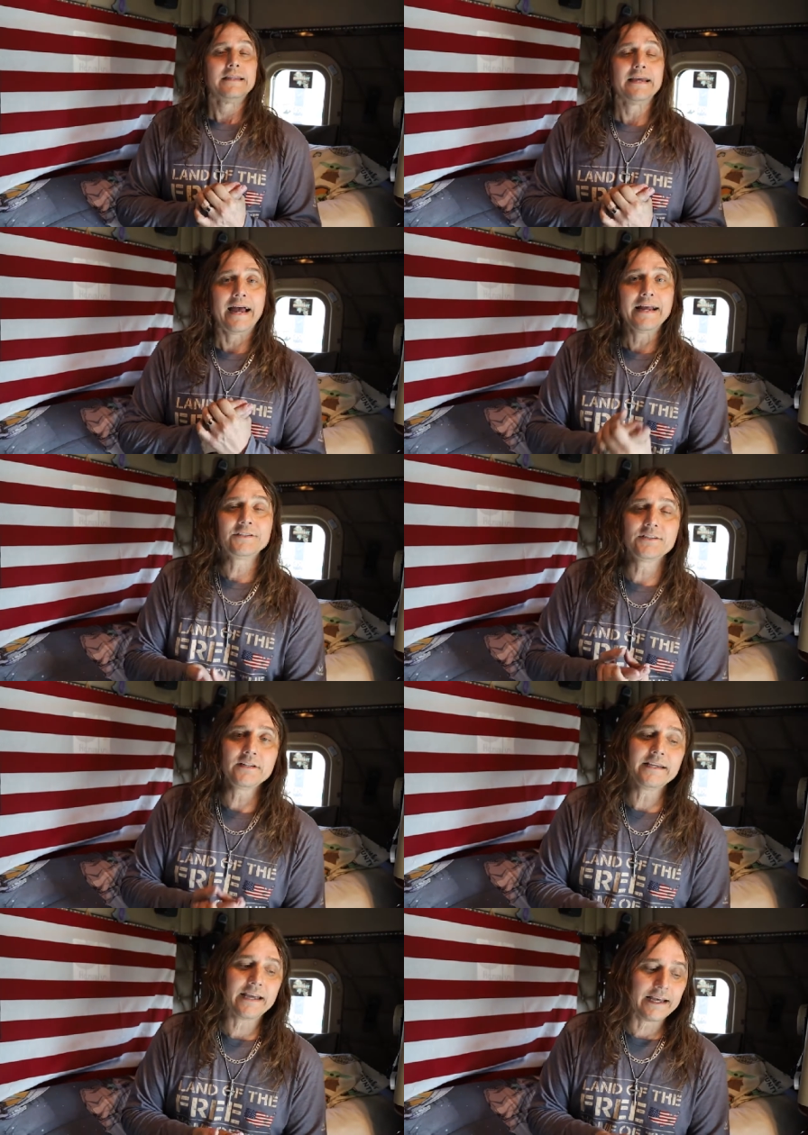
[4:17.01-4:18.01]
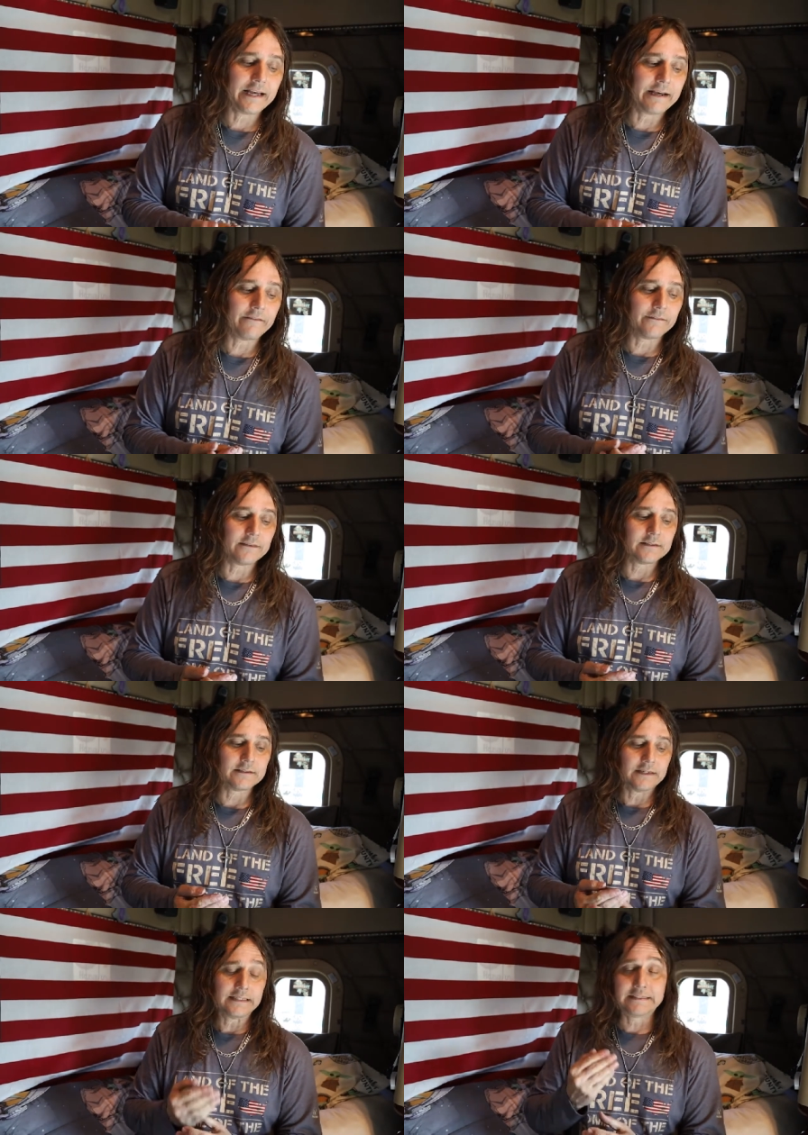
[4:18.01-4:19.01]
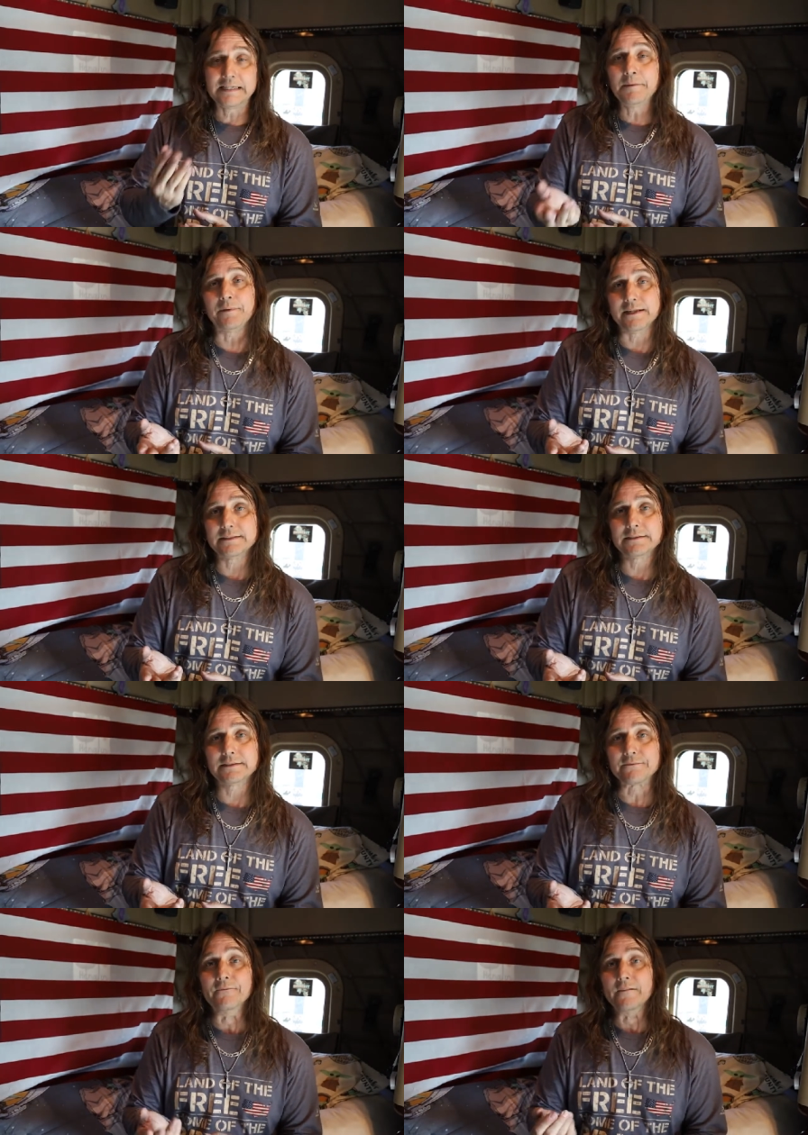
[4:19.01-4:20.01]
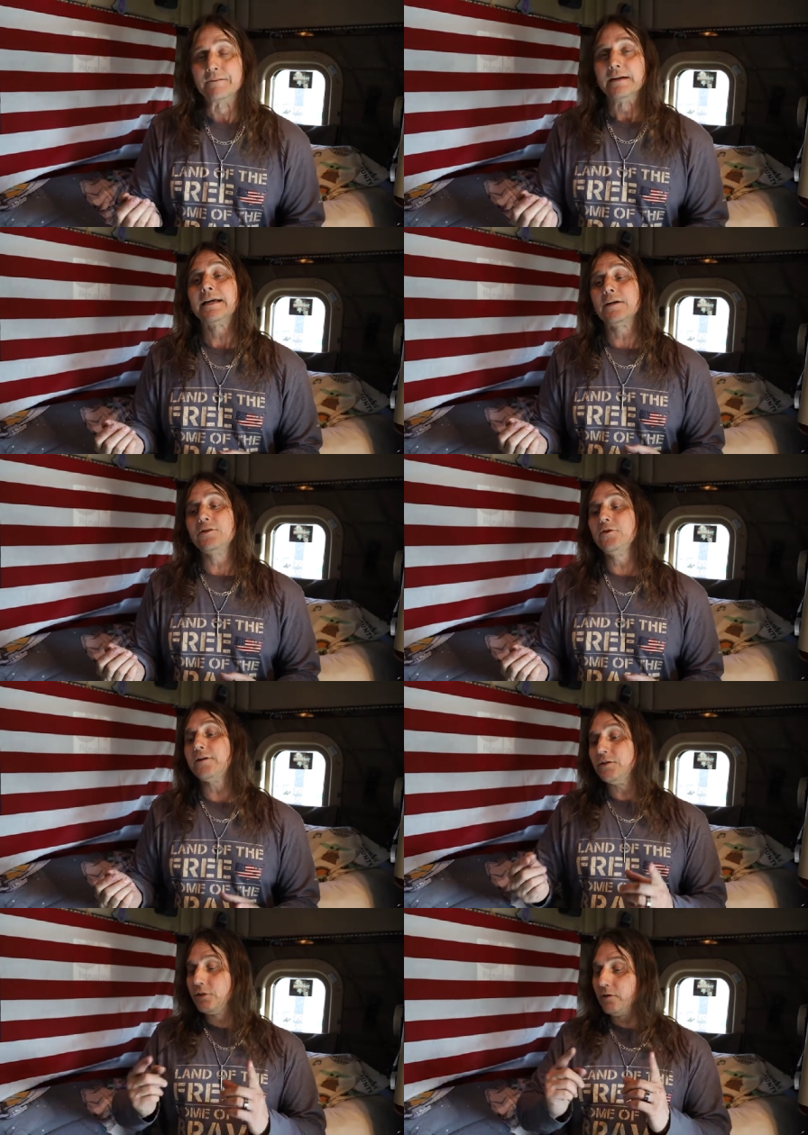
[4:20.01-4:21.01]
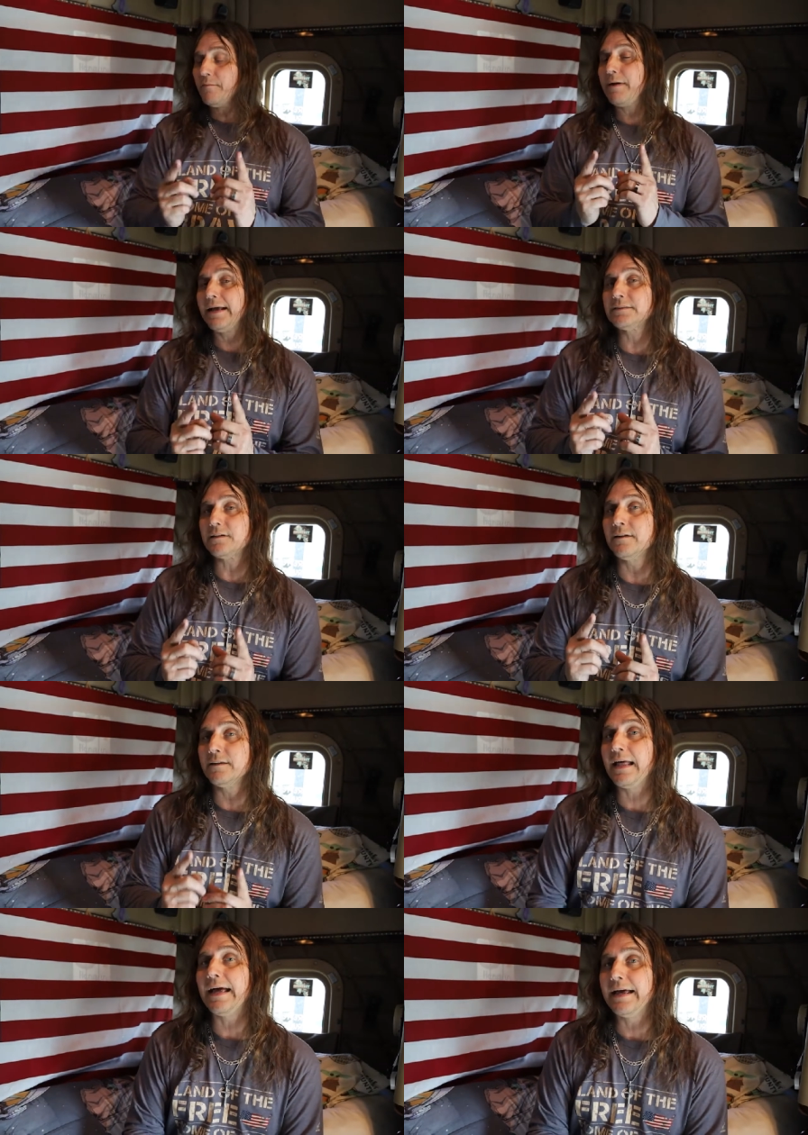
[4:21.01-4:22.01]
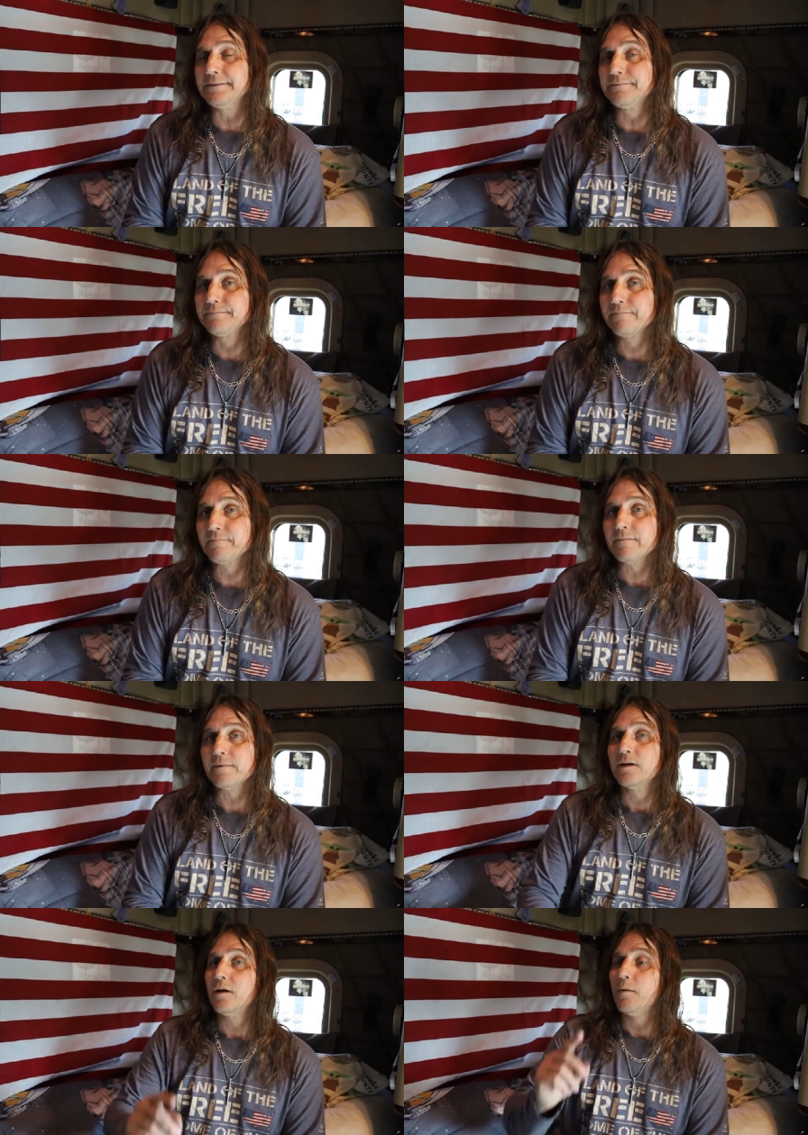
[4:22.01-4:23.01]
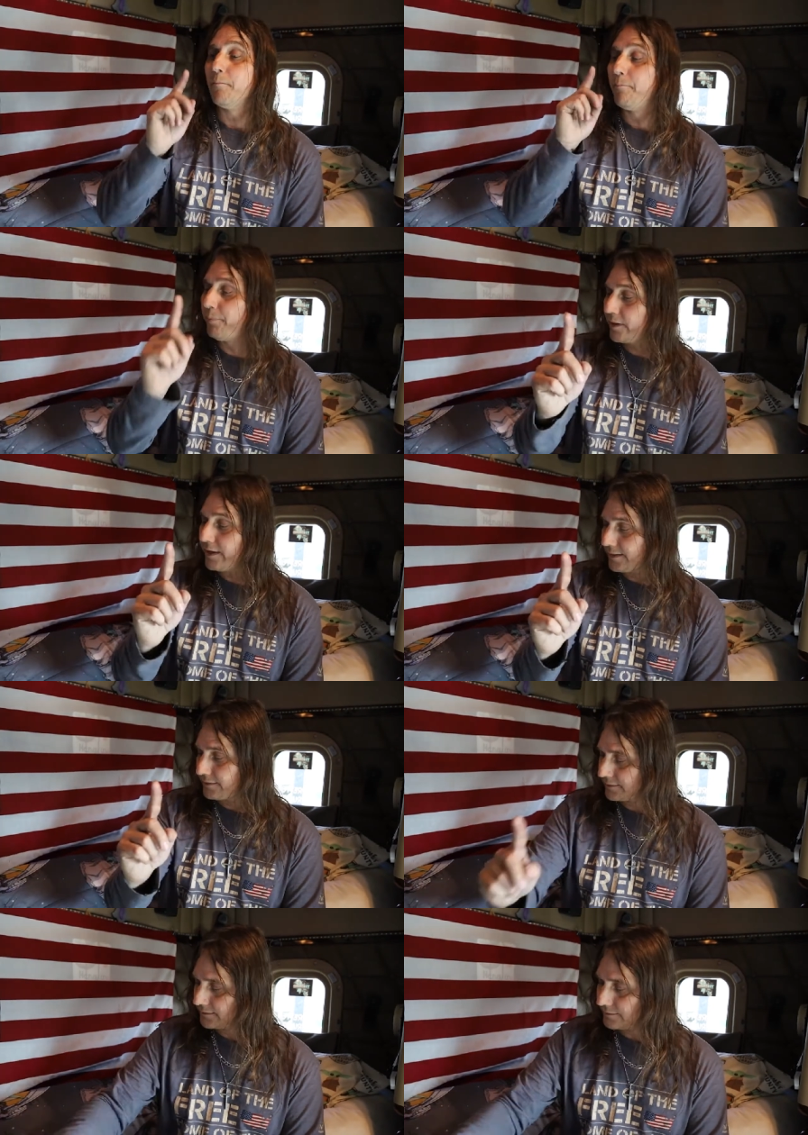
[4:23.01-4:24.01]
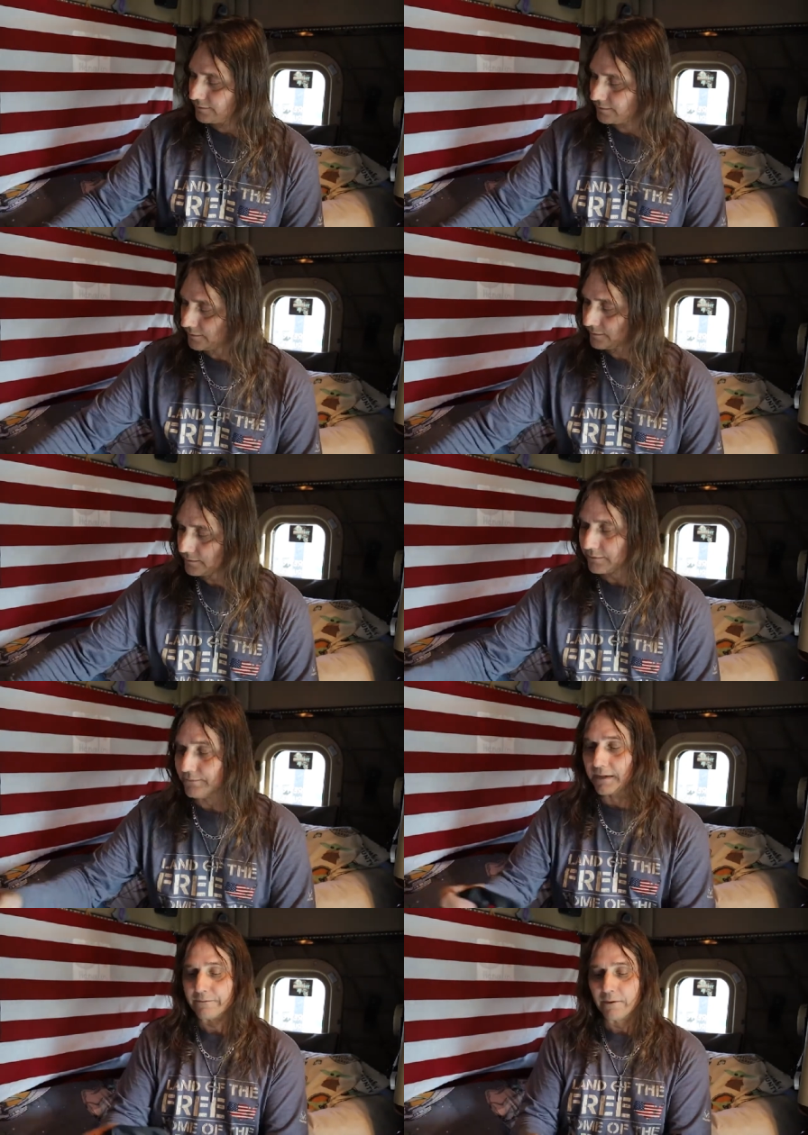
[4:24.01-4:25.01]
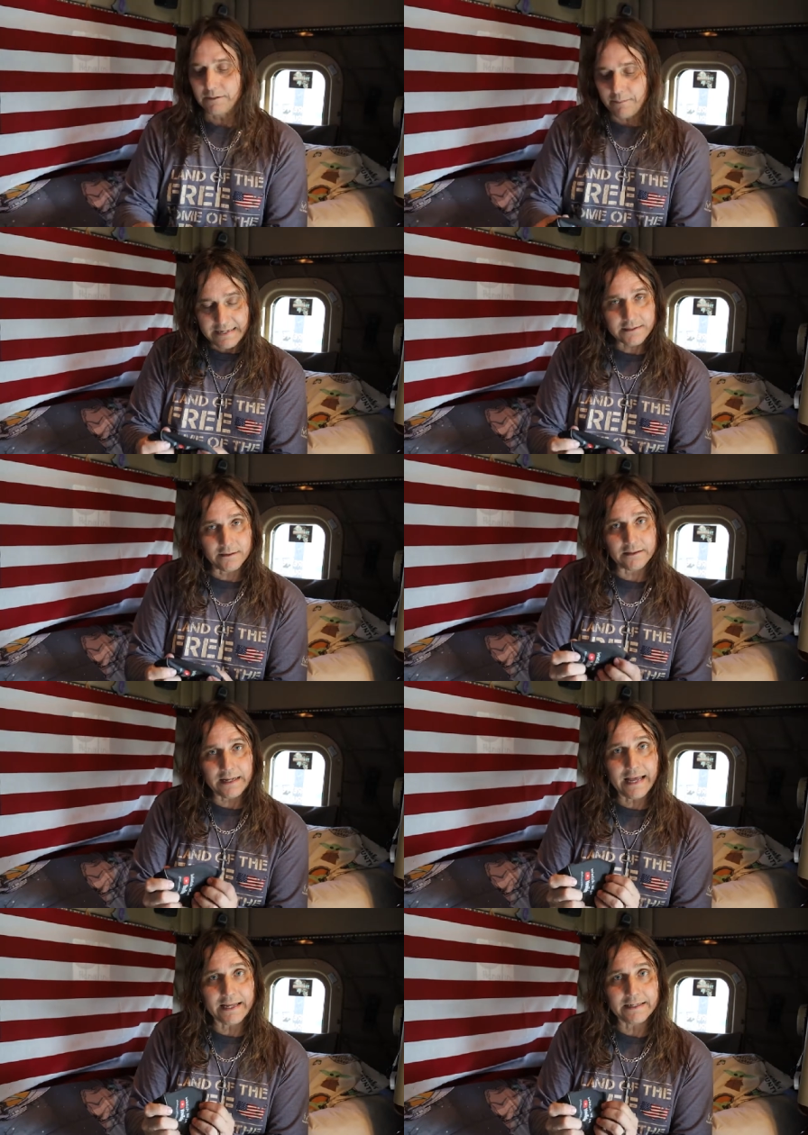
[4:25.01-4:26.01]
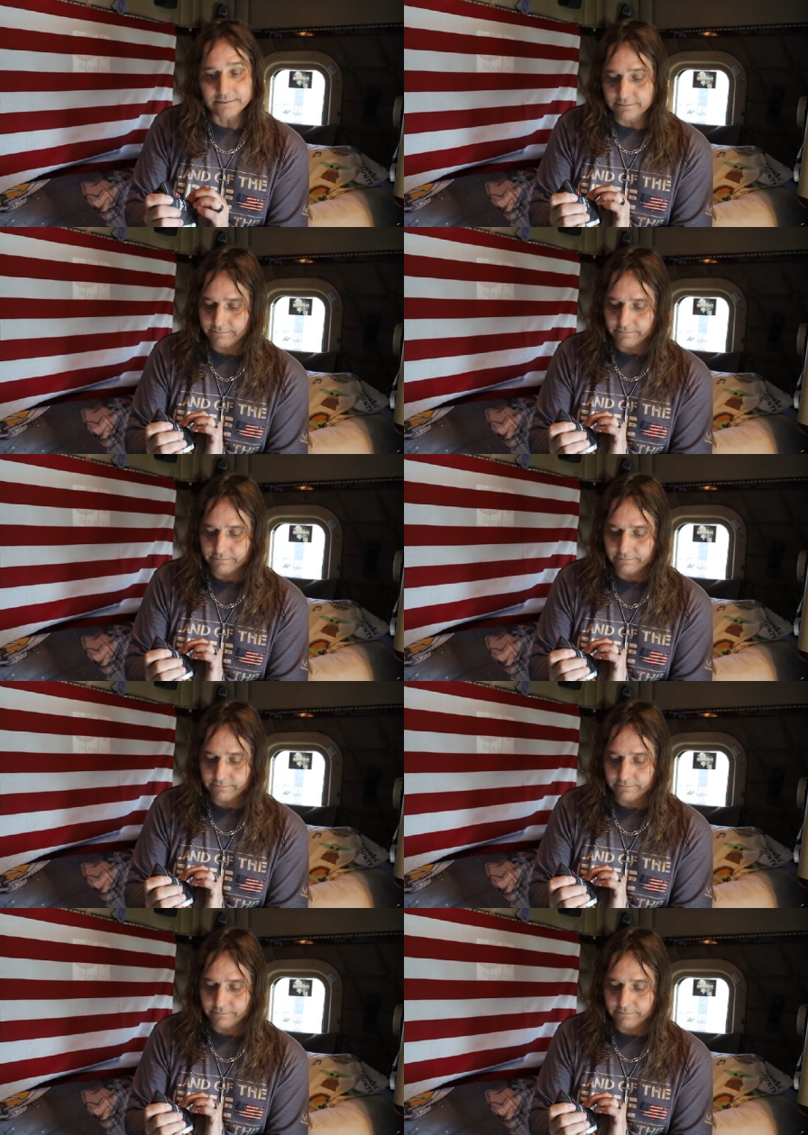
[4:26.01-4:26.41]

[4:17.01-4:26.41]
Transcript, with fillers: they actually have a template. Now you can do a mask online, but with the mask online,